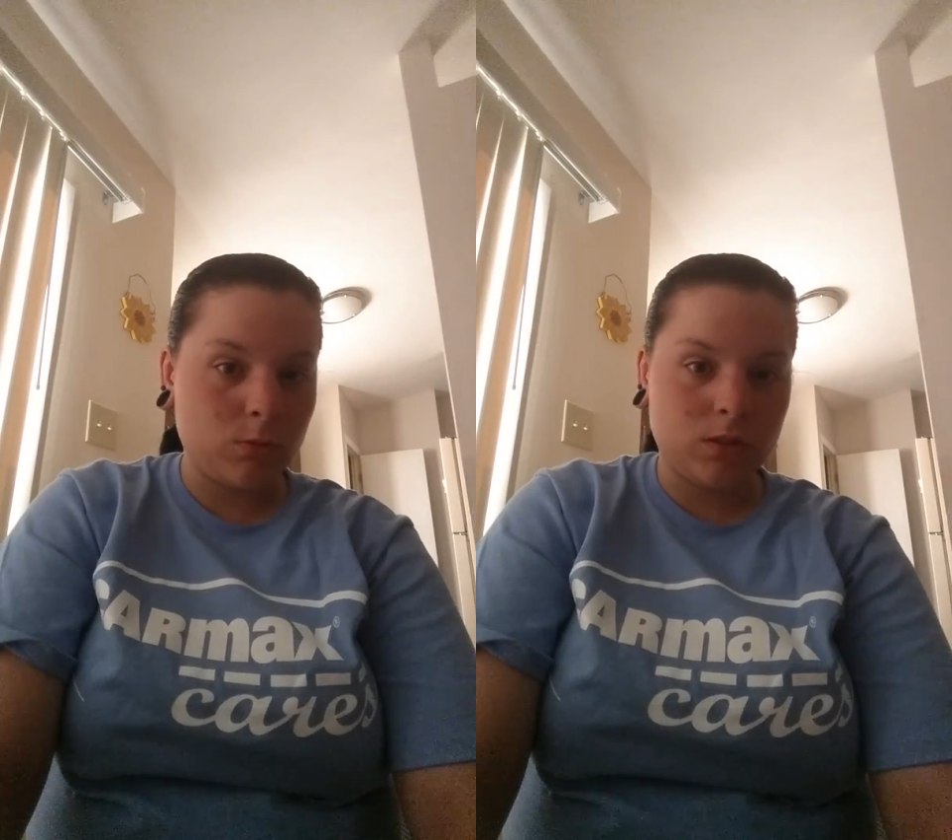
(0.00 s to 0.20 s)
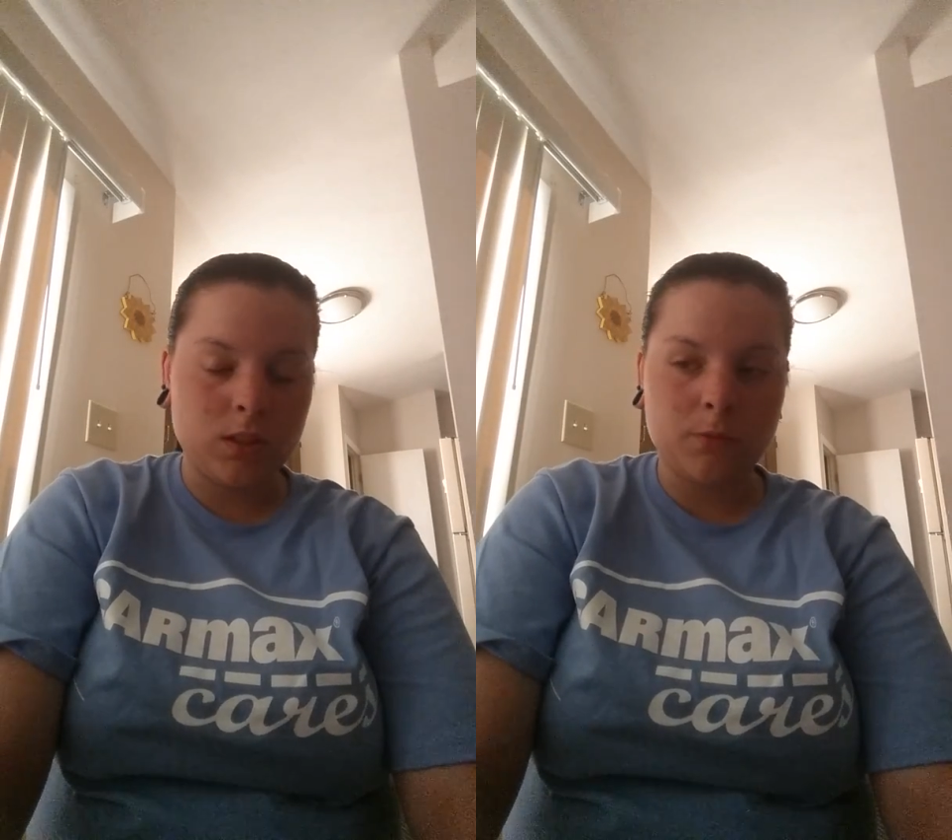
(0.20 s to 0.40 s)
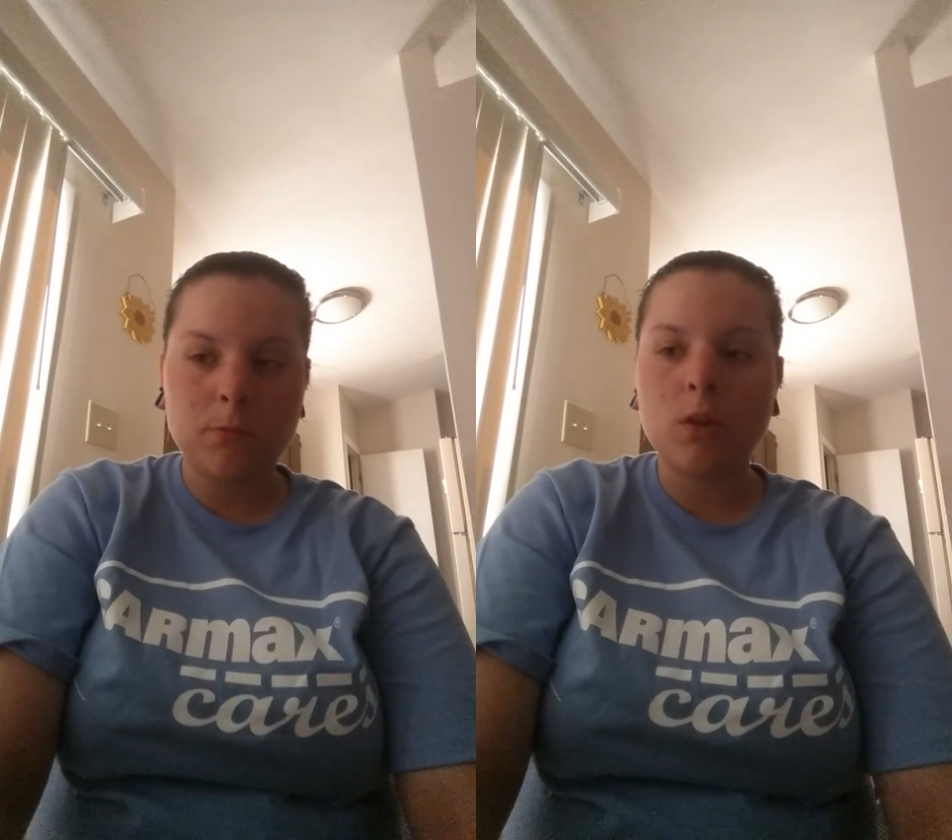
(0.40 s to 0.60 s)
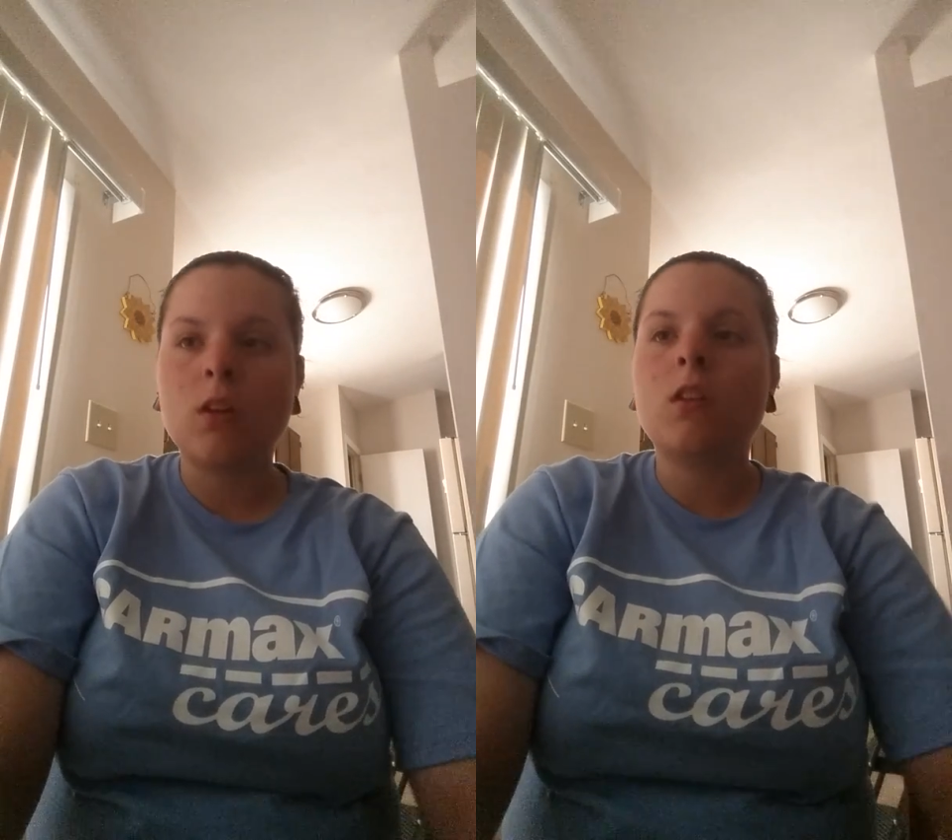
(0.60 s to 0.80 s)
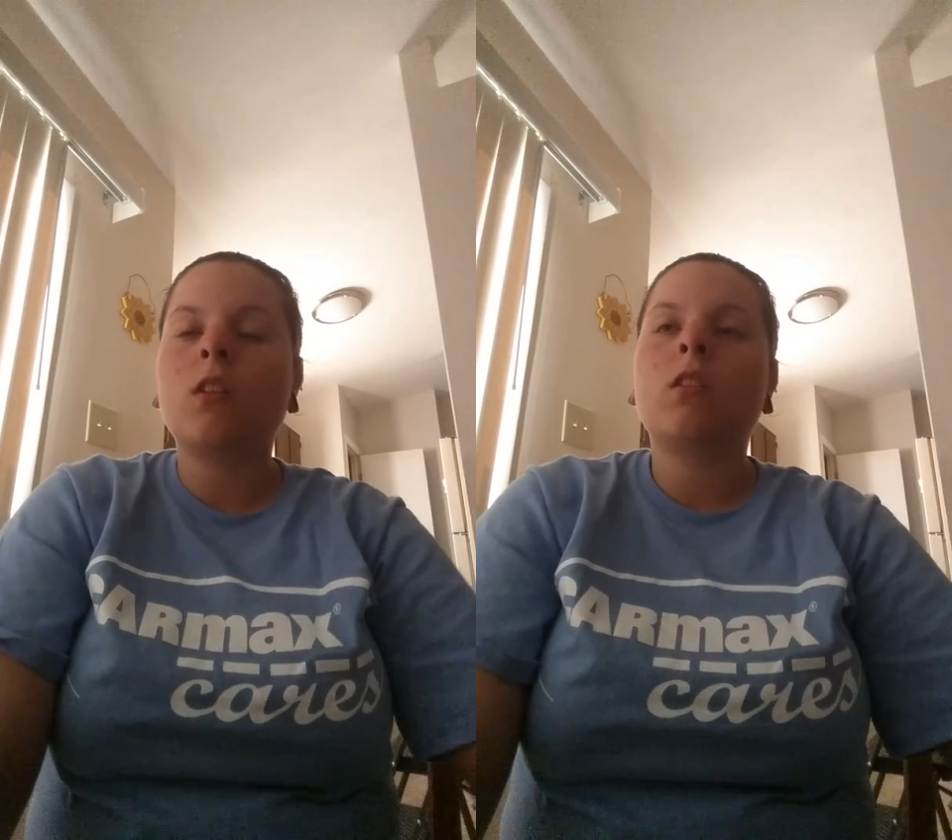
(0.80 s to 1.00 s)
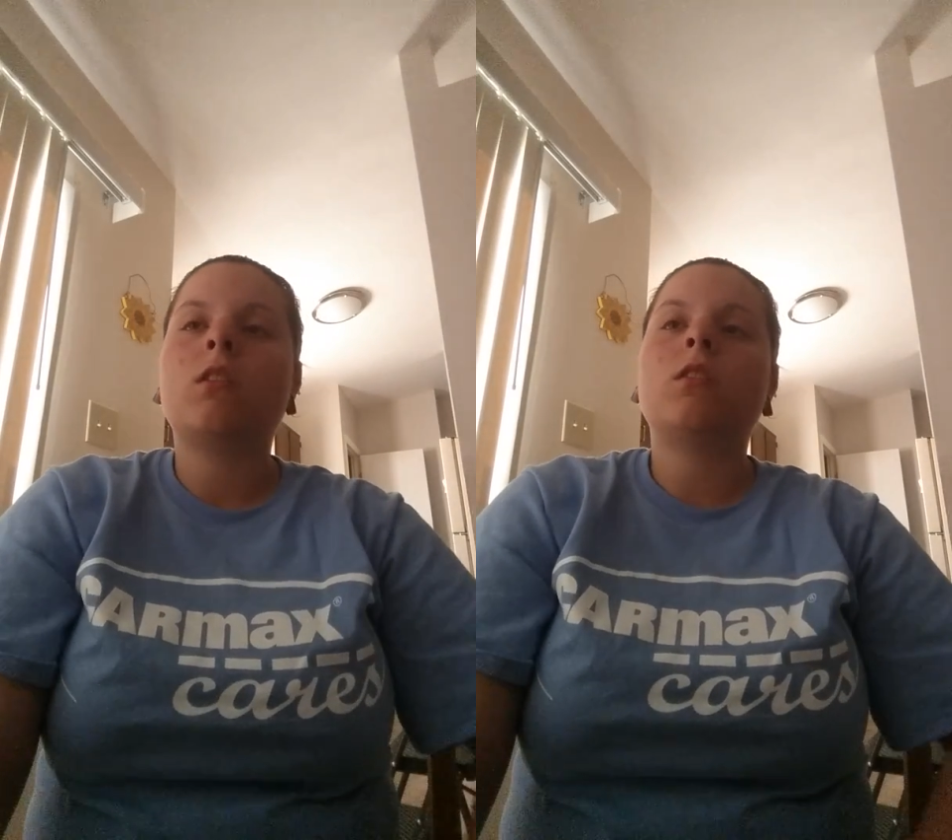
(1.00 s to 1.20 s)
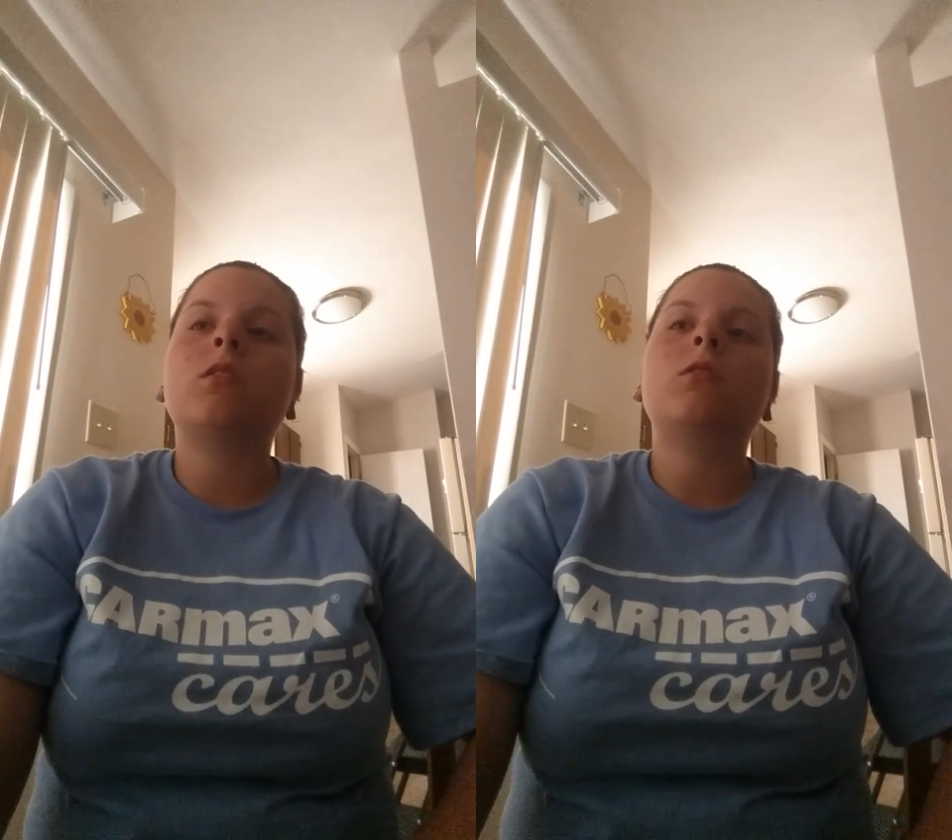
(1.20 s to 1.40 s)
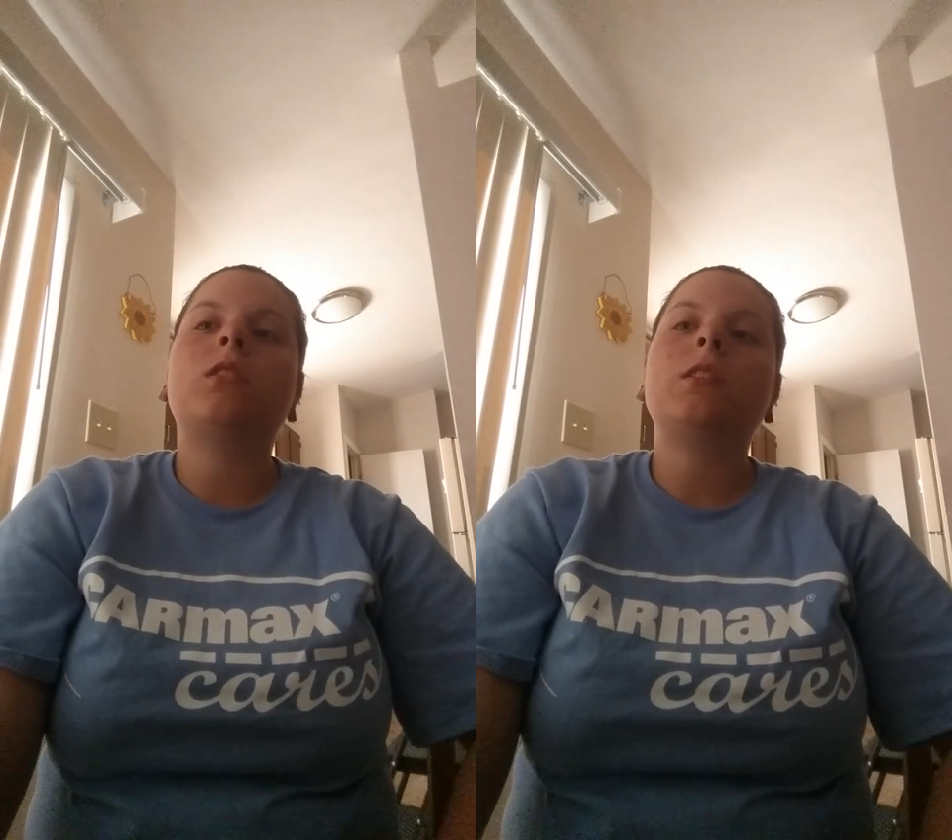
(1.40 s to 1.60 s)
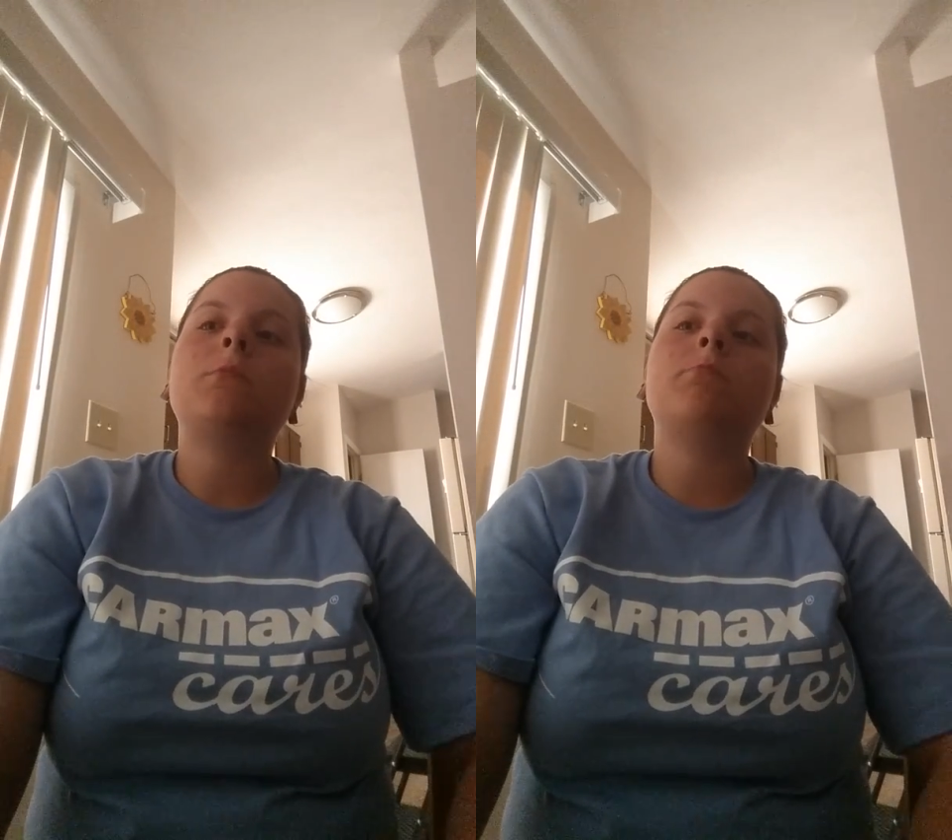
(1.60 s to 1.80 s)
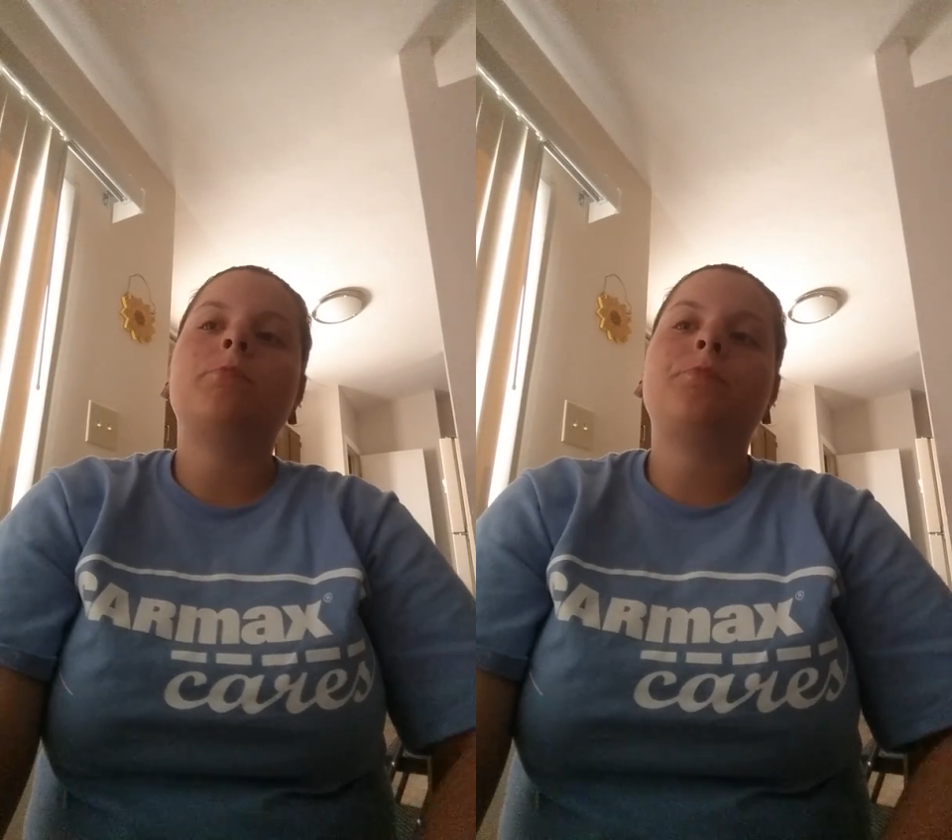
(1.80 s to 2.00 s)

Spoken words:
one tip. Another tip,